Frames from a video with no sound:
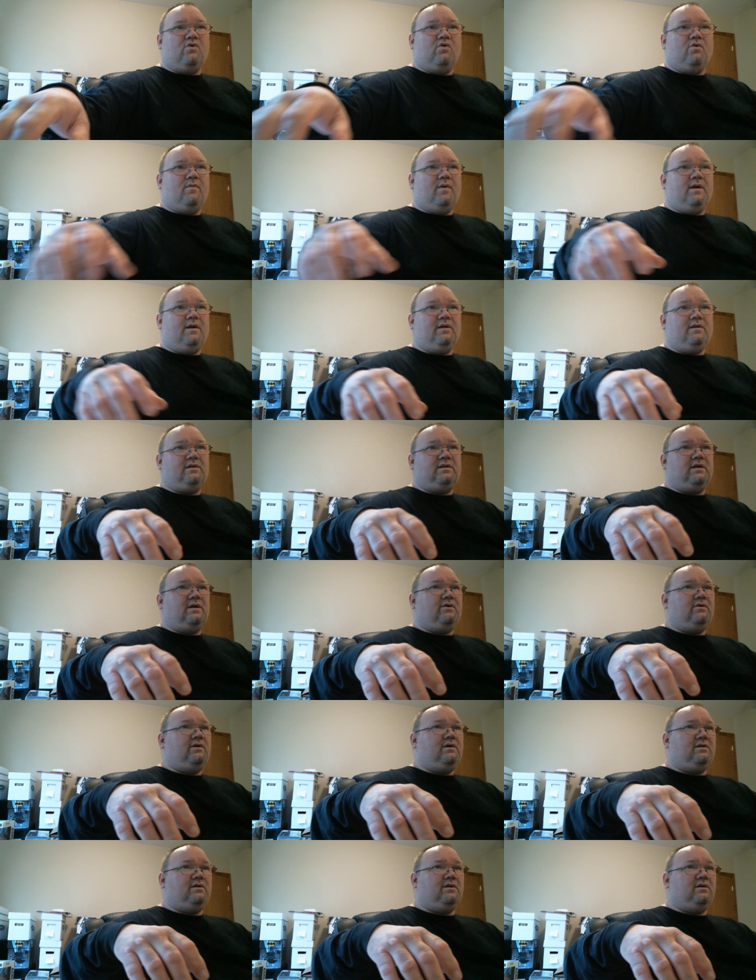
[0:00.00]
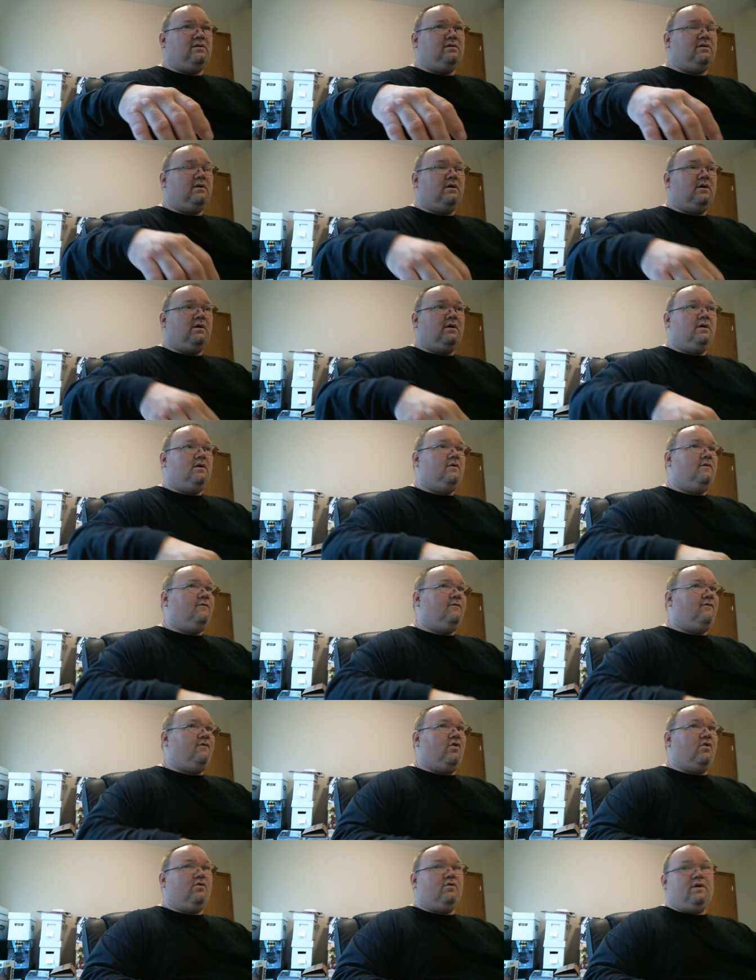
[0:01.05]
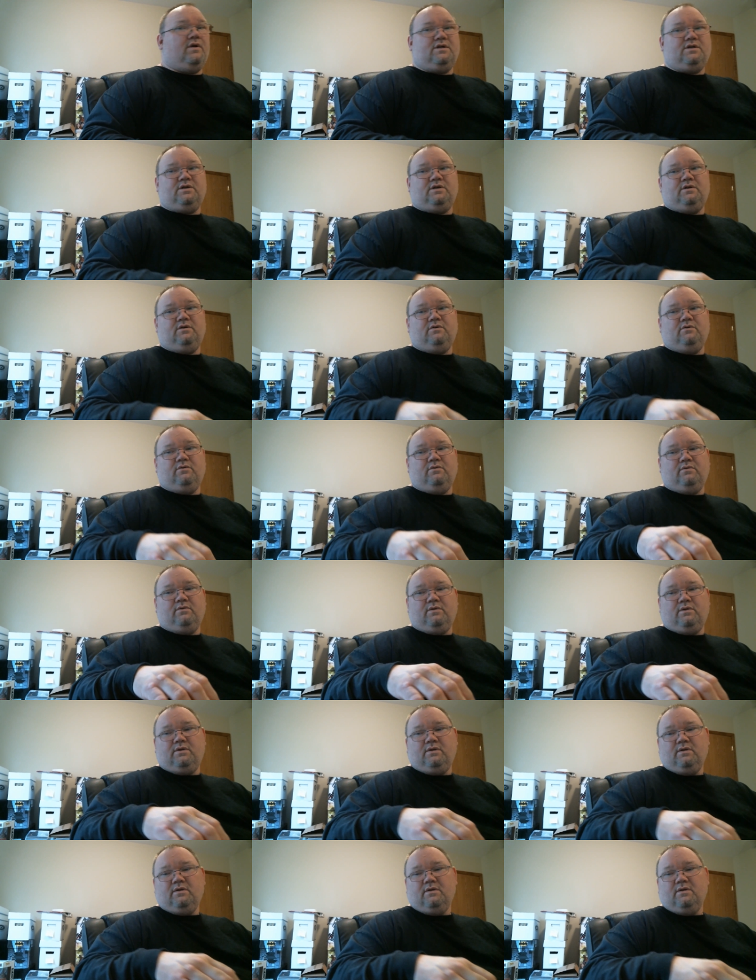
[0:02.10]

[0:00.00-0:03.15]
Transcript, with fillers: a miniseries is four issues,